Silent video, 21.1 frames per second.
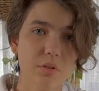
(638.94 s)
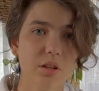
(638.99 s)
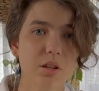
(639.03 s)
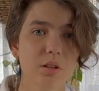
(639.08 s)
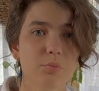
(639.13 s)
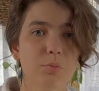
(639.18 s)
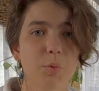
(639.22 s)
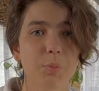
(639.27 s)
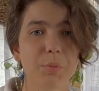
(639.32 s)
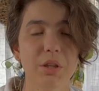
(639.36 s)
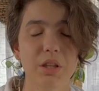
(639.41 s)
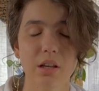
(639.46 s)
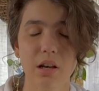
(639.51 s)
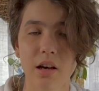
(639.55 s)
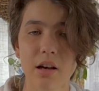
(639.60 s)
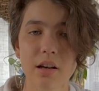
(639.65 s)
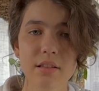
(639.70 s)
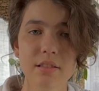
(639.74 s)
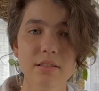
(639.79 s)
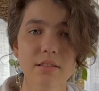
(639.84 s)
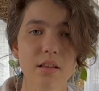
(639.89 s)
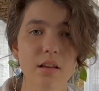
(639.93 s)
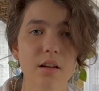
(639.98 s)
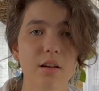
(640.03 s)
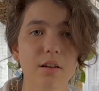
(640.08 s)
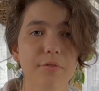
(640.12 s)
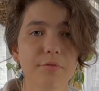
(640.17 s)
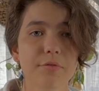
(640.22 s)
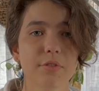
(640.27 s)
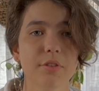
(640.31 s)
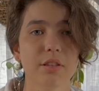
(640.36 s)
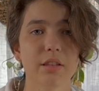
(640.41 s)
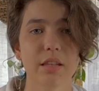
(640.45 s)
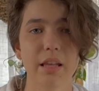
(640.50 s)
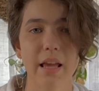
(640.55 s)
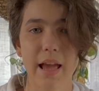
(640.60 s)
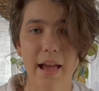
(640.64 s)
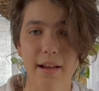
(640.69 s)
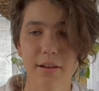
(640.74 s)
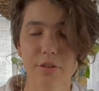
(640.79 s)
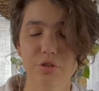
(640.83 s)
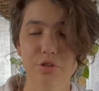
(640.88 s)
But because of the
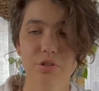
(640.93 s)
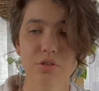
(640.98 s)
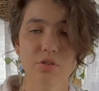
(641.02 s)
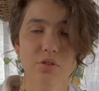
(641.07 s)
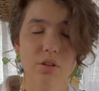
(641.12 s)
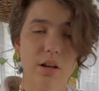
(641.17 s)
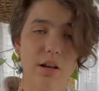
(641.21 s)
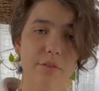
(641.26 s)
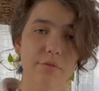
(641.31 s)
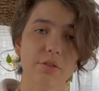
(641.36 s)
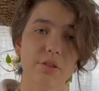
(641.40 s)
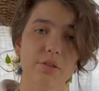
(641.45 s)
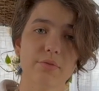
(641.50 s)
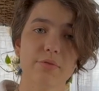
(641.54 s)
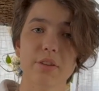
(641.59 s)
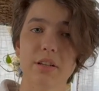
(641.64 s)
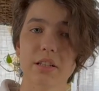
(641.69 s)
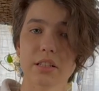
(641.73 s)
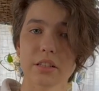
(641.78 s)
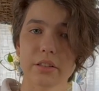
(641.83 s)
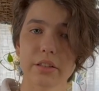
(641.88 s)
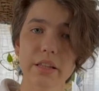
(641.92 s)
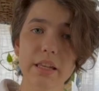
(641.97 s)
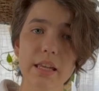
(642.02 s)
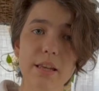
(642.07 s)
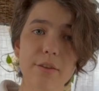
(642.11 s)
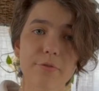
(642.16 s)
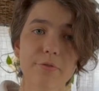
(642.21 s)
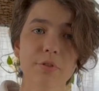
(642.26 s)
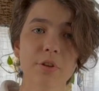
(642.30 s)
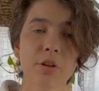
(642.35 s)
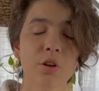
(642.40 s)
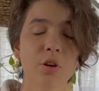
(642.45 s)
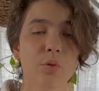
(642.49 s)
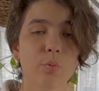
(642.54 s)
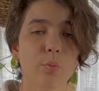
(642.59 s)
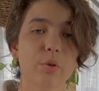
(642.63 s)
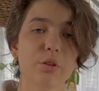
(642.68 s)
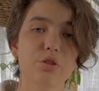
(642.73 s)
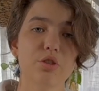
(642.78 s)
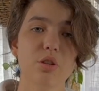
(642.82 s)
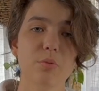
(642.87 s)
actions of his friend Leaf,
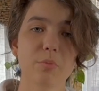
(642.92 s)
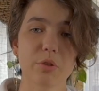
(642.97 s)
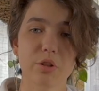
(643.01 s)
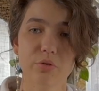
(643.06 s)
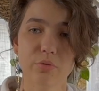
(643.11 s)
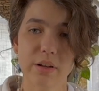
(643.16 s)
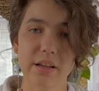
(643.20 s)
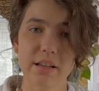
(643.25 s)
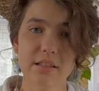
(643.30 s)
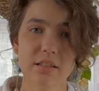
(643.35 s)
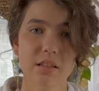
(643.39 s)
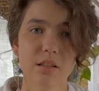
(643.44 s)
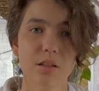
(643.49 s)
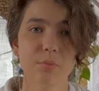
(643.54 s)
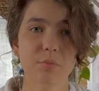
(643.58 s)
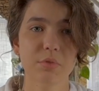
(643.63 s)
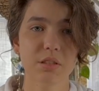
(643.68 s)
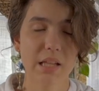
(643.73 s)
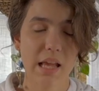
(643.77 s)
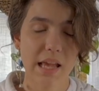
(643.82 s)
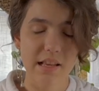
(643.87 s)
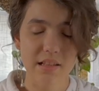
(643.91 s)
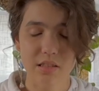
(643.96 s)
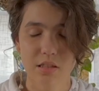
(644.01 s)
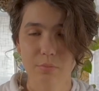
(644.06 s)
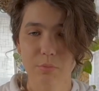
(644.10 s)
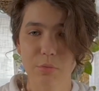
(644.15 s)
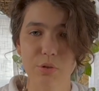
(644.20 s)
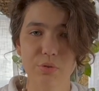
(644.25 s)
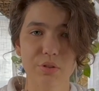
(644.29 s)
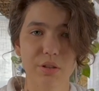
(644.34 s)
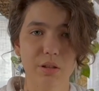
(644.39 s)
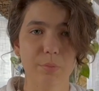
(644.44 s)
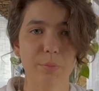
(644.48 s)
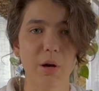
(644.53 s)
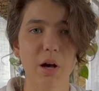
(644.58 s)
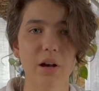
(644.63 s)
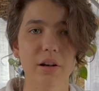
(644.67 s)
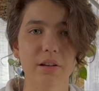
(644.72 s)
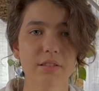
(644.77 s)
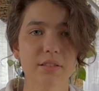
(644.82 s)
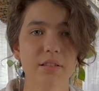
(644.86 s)
when she betrays him, takes the music
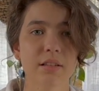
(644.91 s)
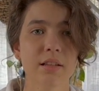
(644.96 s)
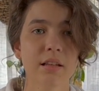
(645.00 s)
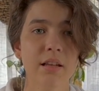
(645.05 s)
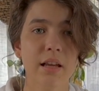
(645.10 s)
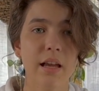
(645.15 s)
box,